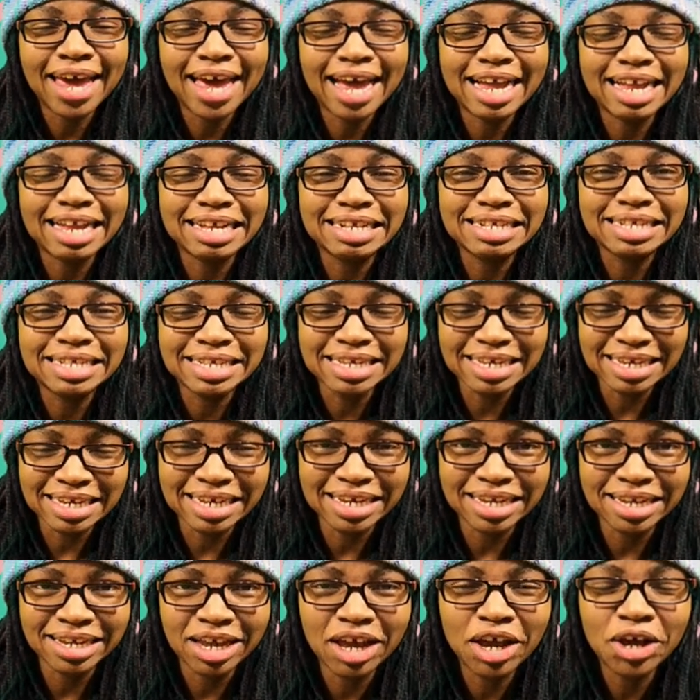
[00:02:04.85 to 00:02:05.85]
And
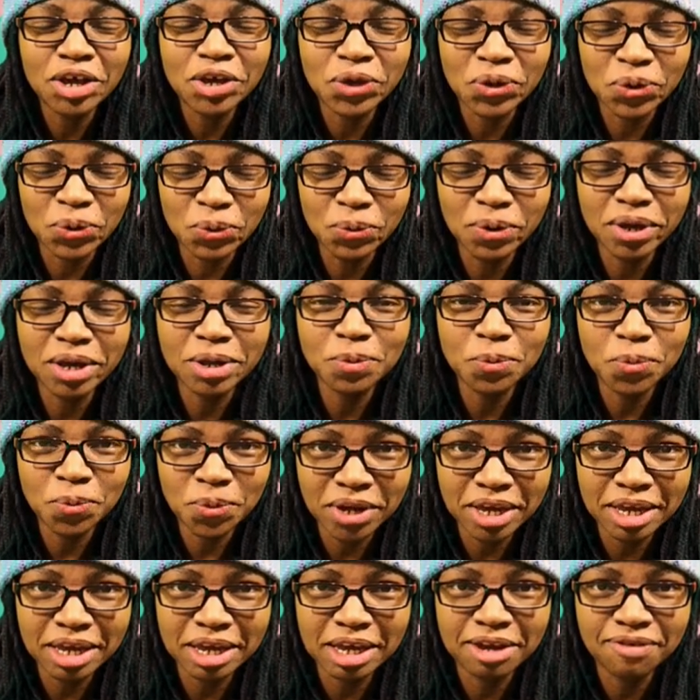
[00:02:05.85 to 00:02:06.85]
indeed, you can
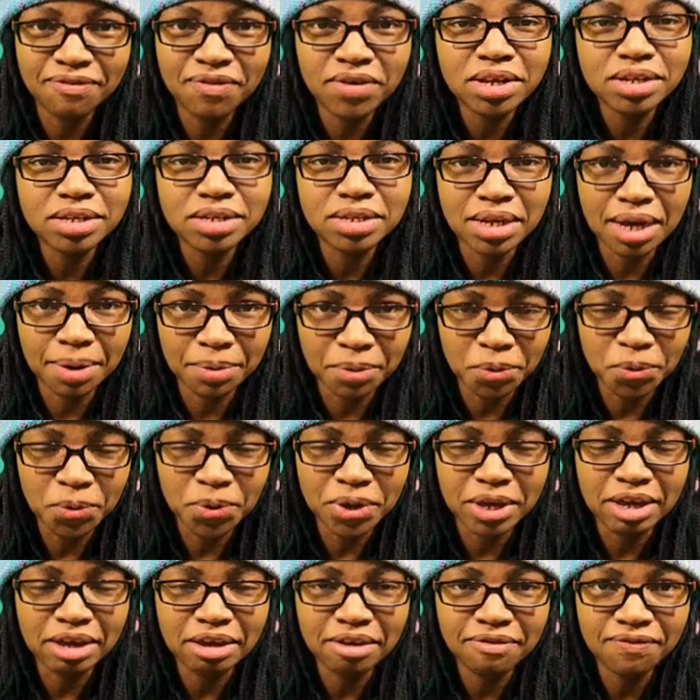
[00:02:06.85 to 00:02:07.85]
weave double
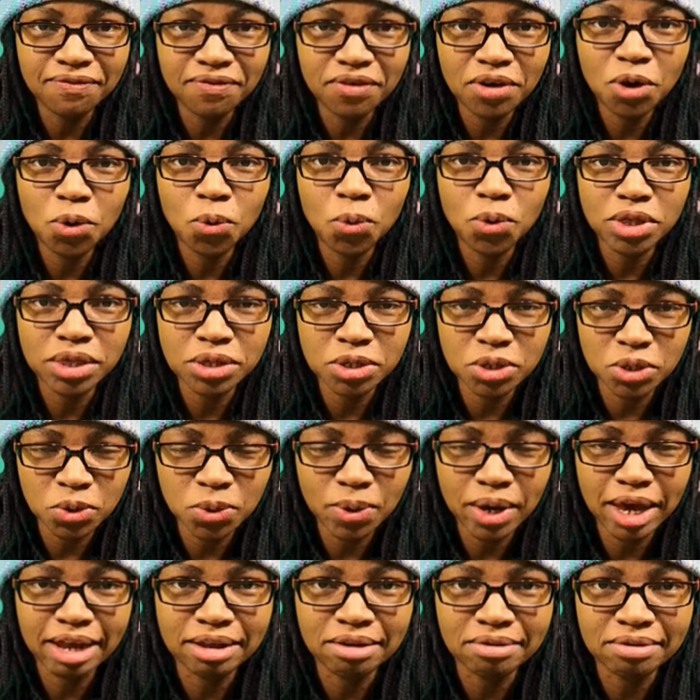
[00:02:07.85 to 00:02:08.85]
weave with
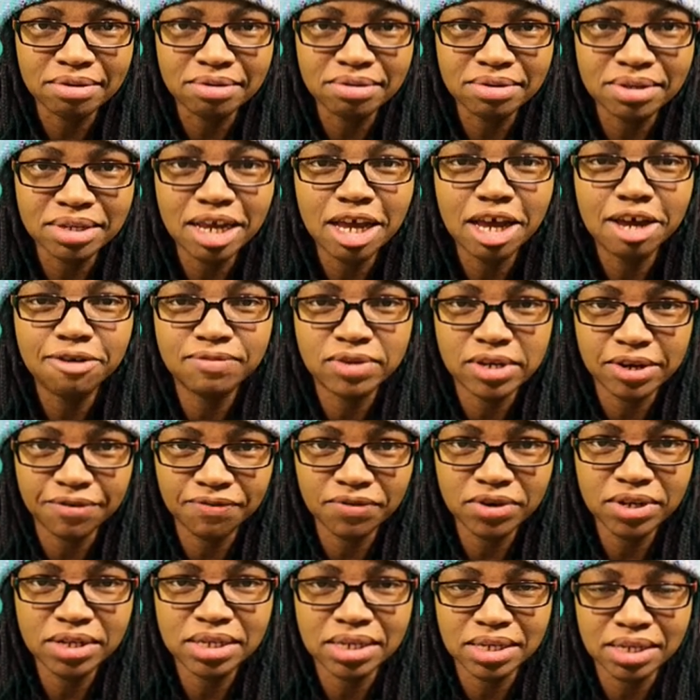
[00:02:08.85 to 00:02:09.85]
two heddles of
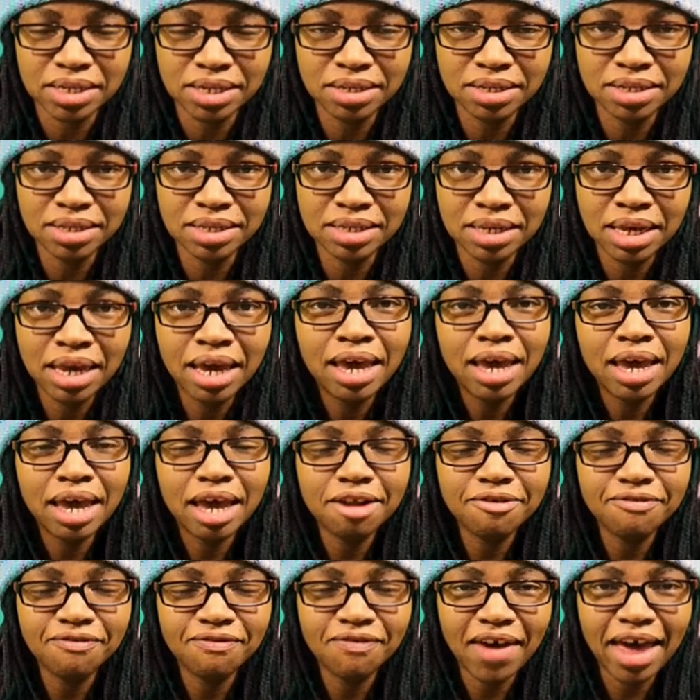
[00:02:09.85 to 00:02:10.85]
different dents.
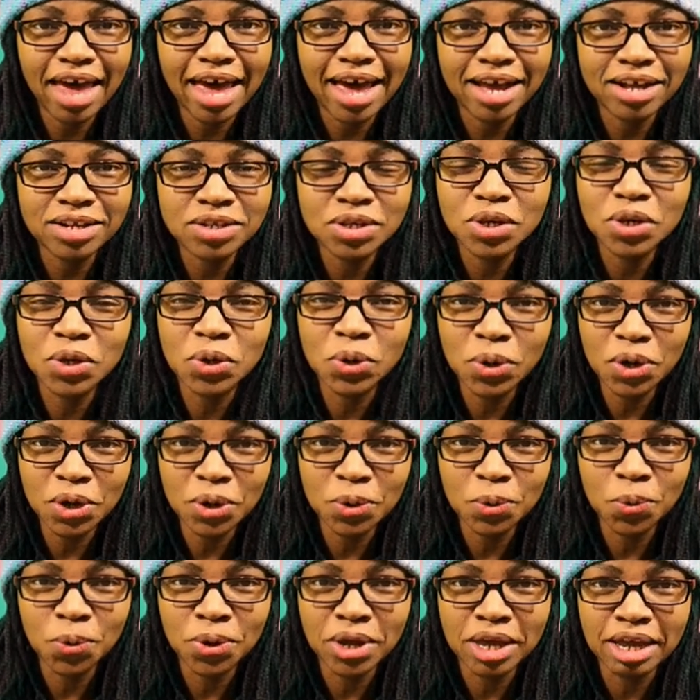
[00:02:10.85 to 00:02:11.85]
In fact, you
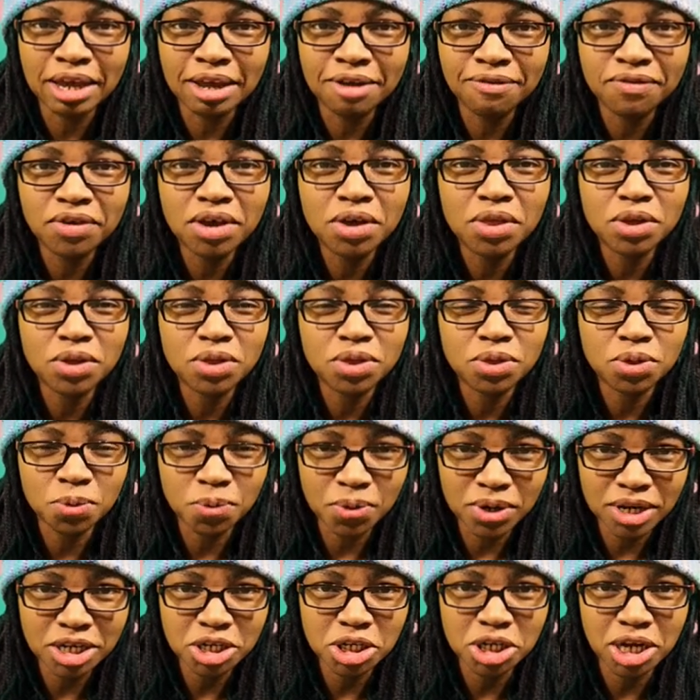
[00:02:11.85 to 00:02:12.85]
can weave
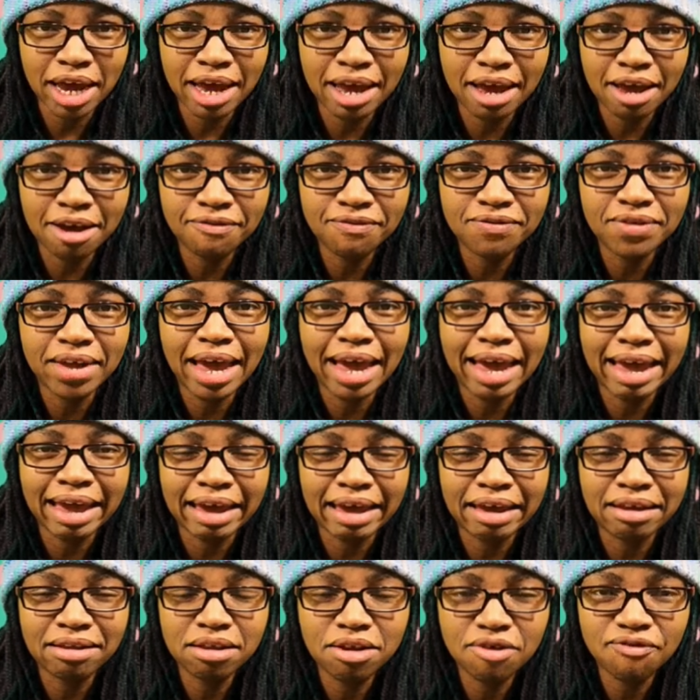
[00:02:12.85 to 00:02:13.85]
three shaft
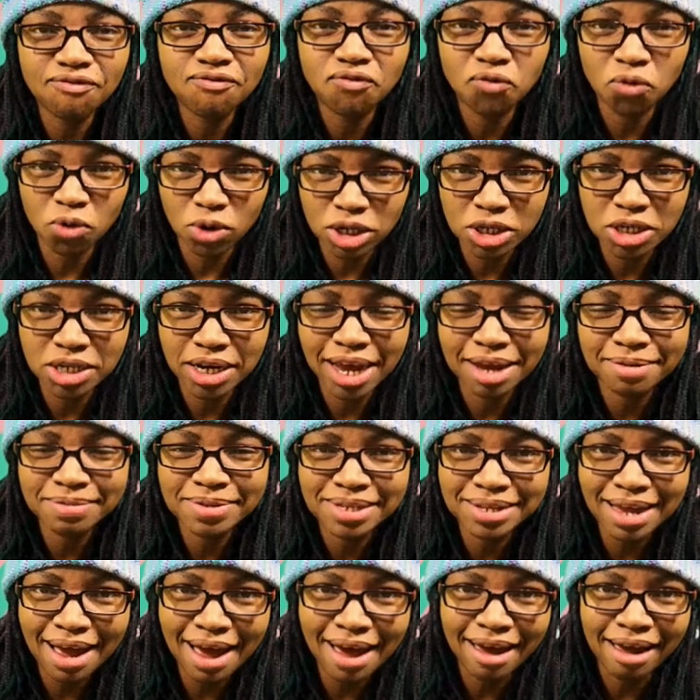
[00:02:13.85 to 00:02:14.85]
and four shaft
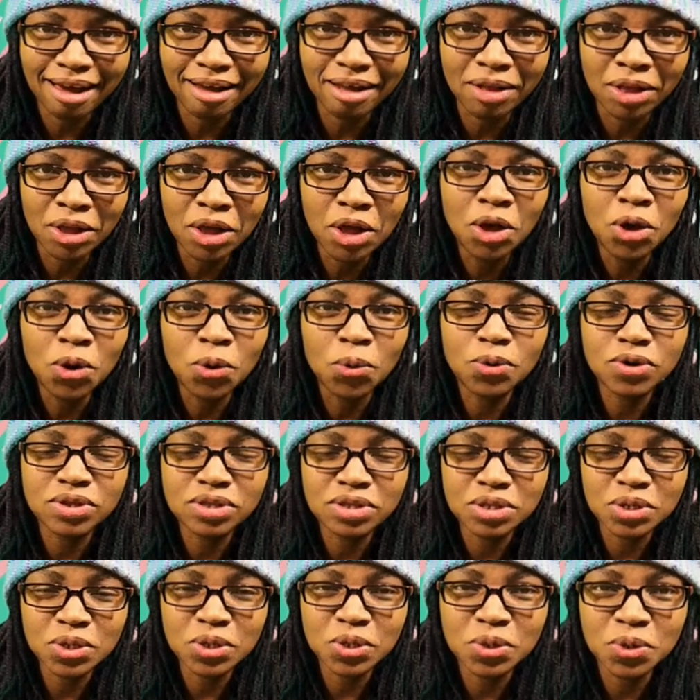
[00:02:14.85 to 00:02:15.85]
style
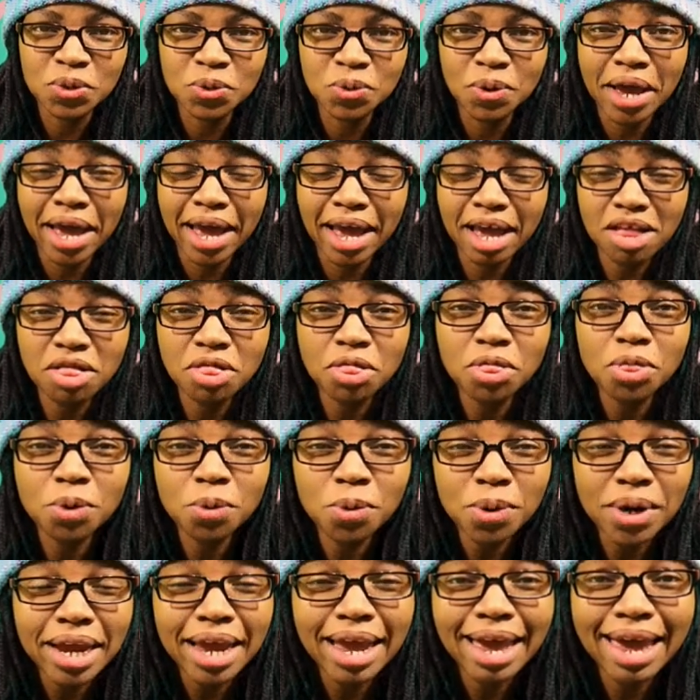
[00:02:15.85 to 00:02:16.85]
with two and
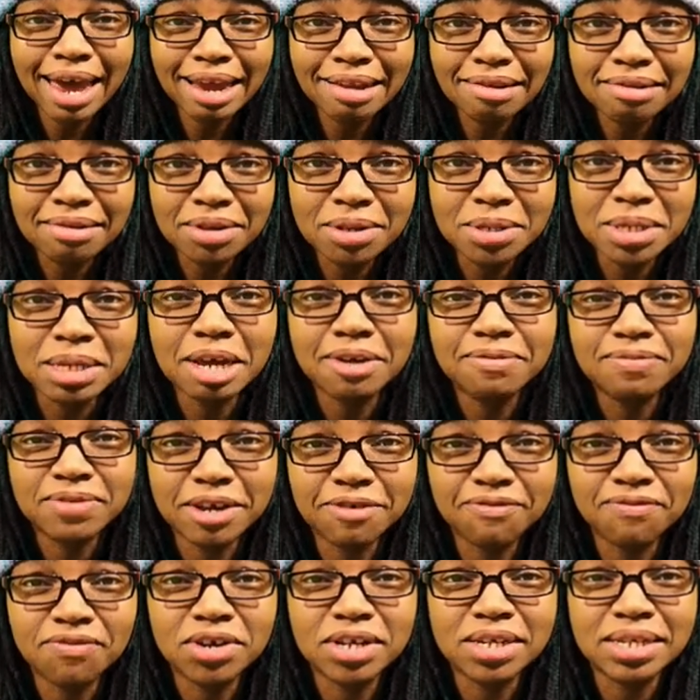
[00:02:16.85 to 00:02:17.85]
three heddles of
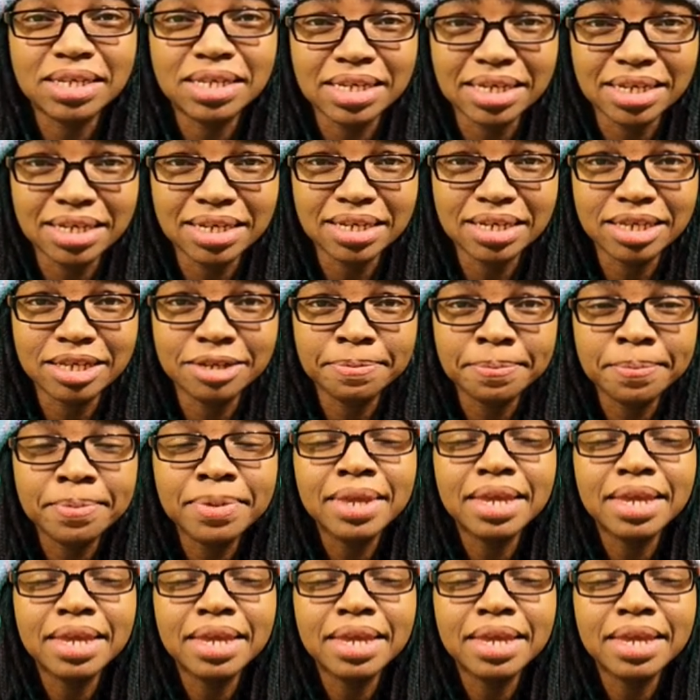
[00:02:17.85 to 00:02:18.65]
different dents.